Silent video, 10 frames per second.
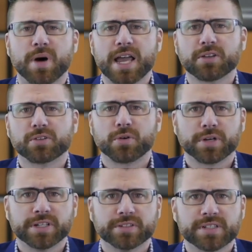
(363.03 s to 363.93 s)
mild
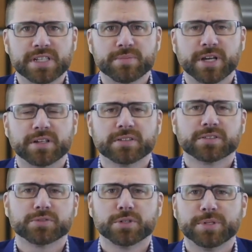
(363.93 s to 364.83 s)
corneal edema,
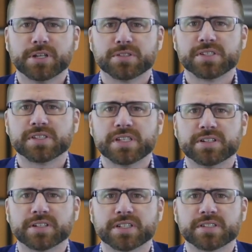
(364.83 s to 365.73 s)
rubeosus
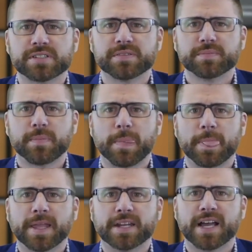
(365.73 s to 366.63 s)
iridis,
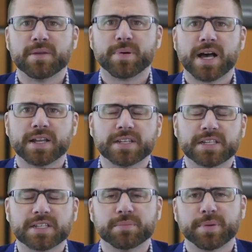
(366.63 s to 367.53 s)
and
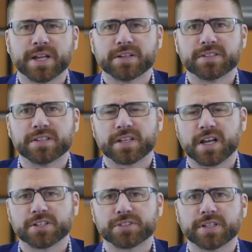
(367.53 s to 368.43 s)
hypotony compared to the
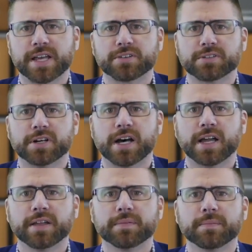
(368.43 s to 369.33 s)
contralateral
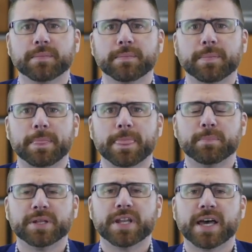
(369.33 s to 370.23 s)
eye.
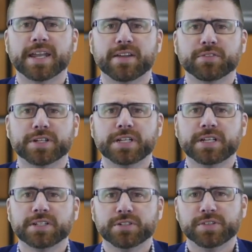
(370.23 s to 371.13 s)
But not every
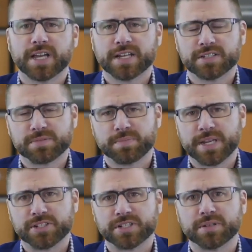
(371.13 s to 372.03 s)
uveitis
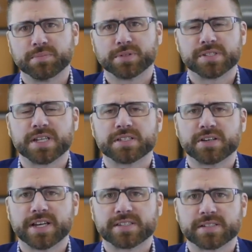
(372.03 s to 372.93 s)
patient presents
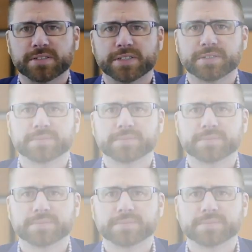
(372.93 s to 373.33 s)
classically.